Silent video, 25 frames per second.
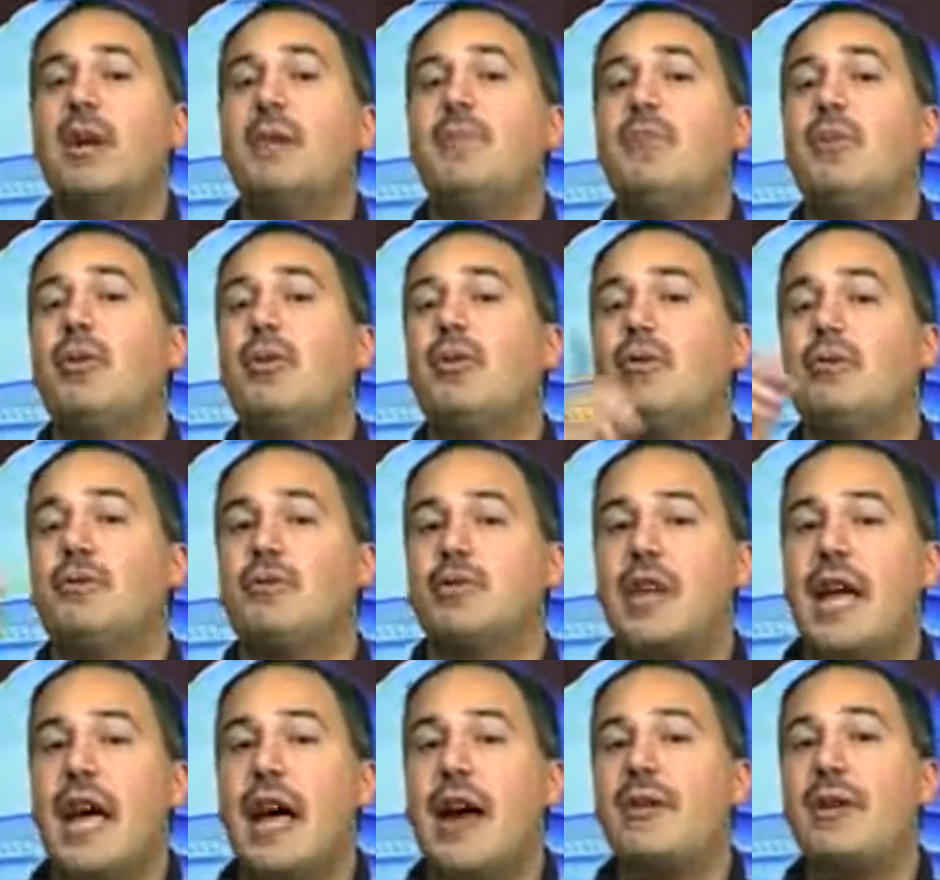He
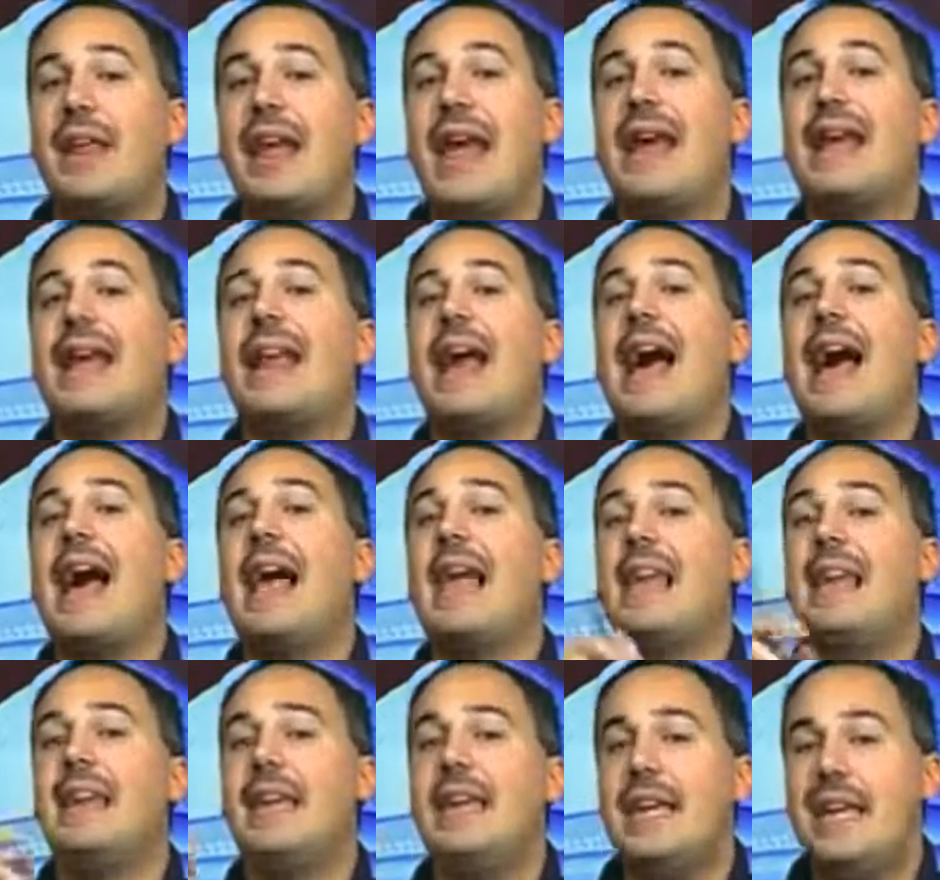pulls out an
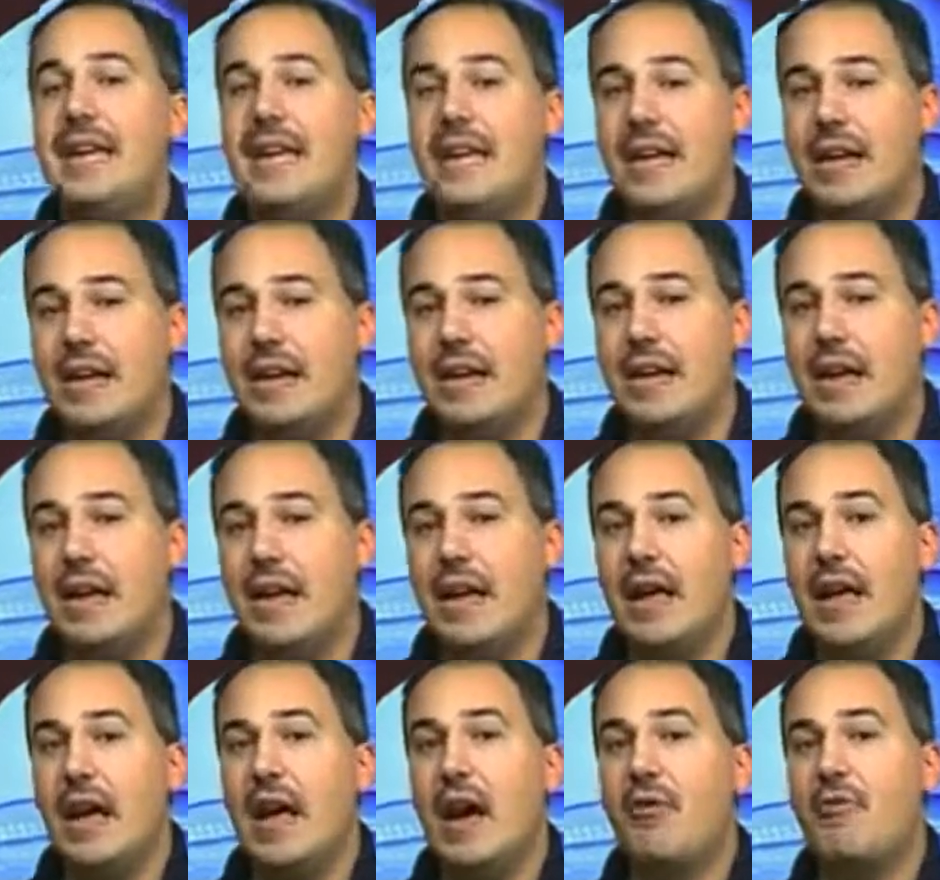idea
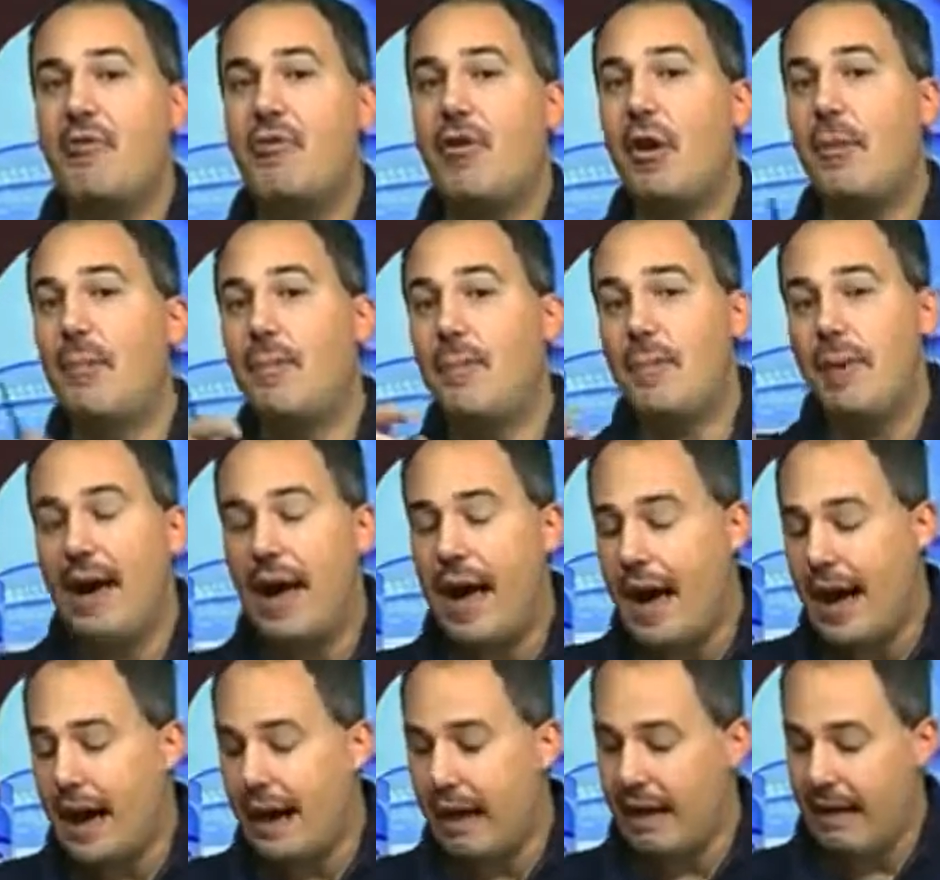from
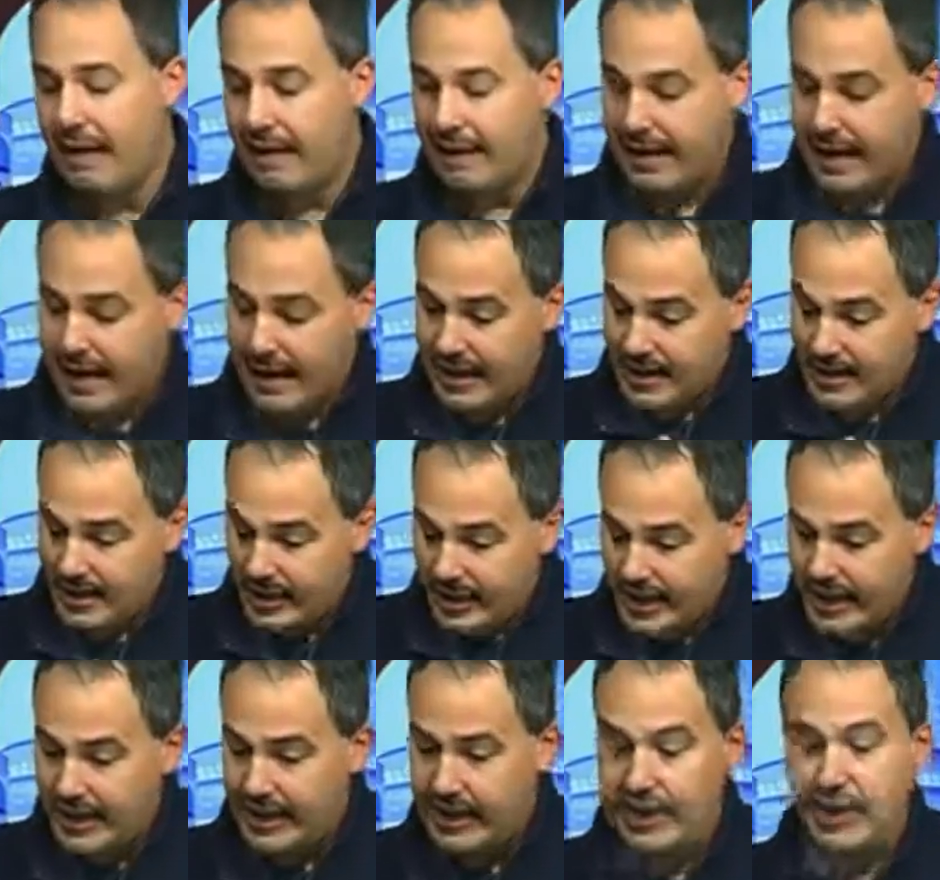Pilate that
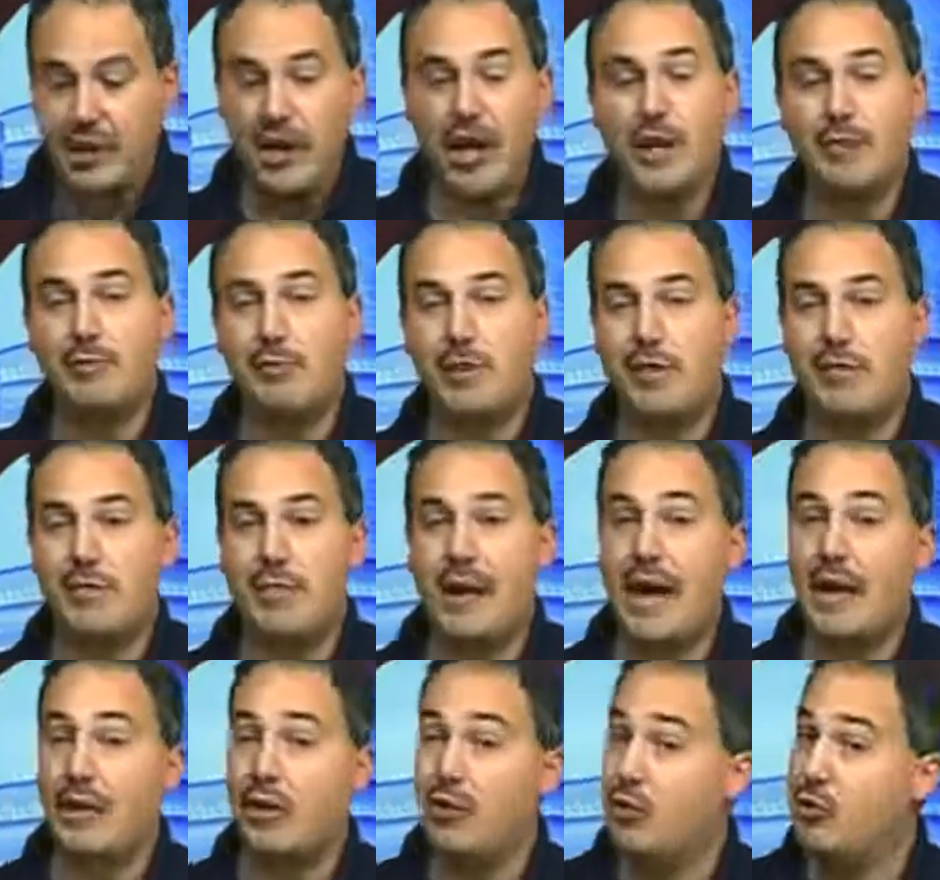is in the Gospel of
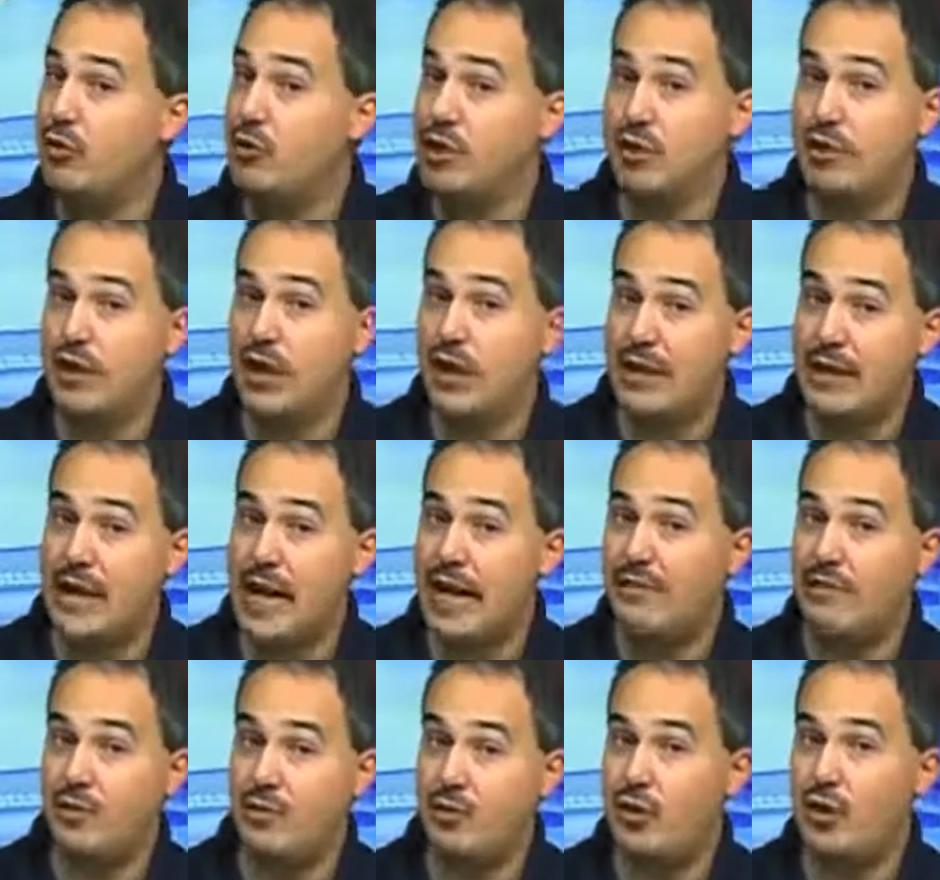Matthew, which D
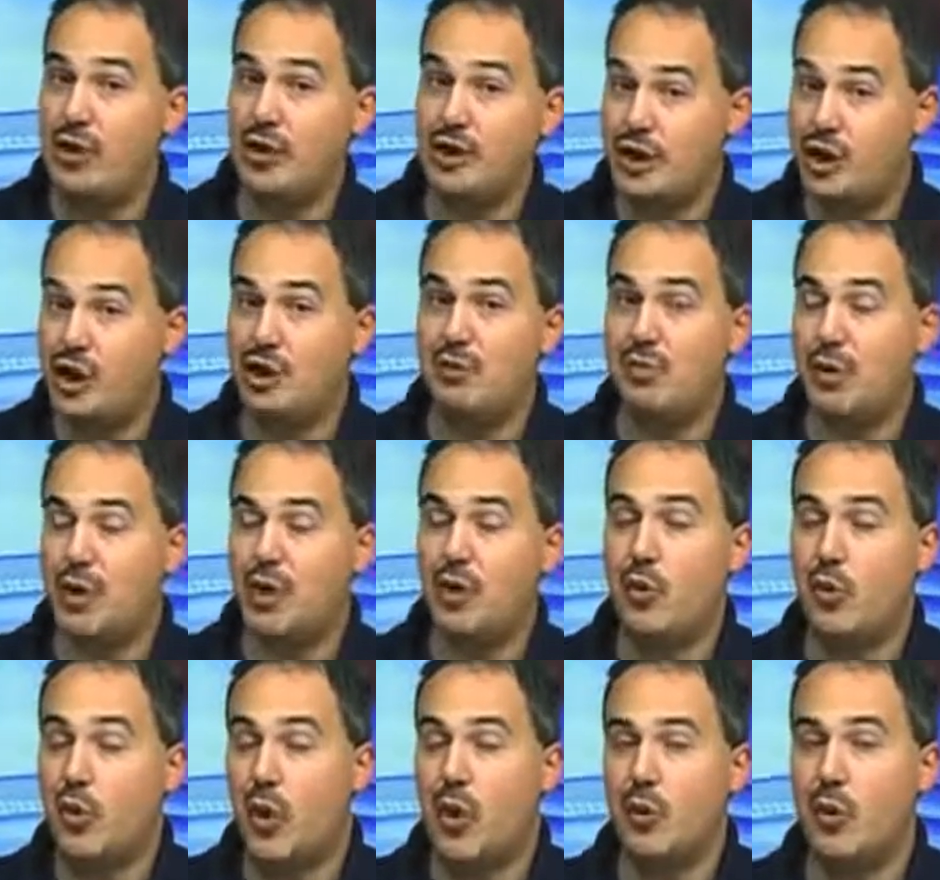David Wood has just
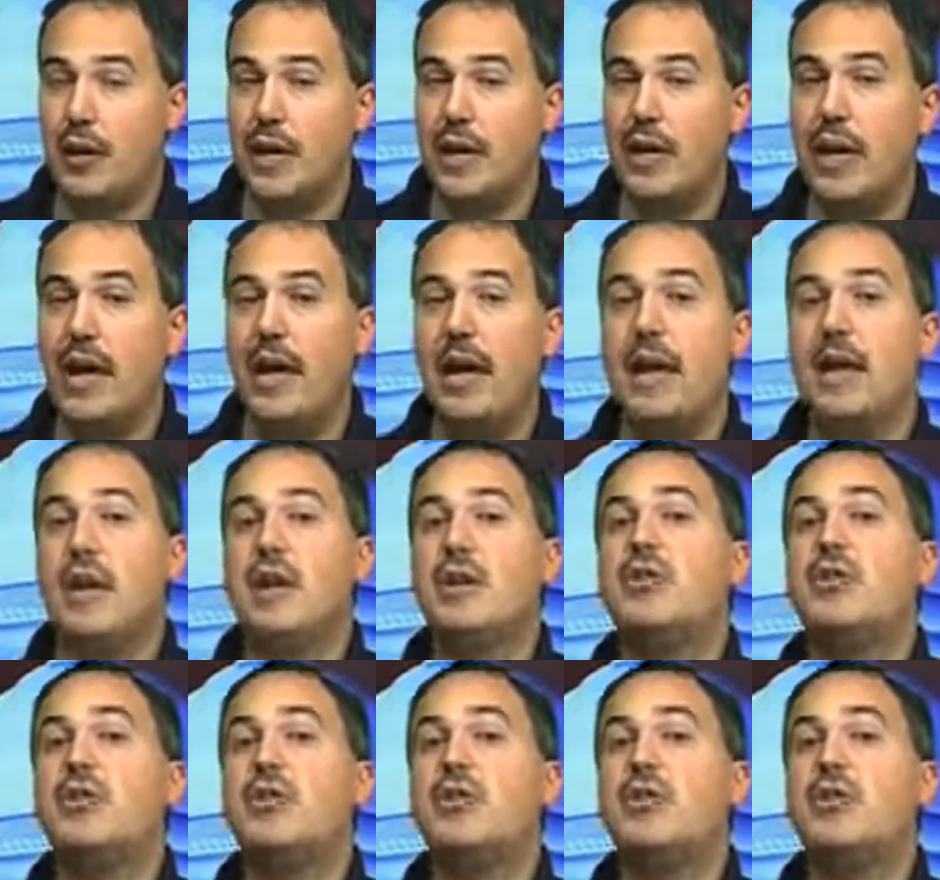been quoting,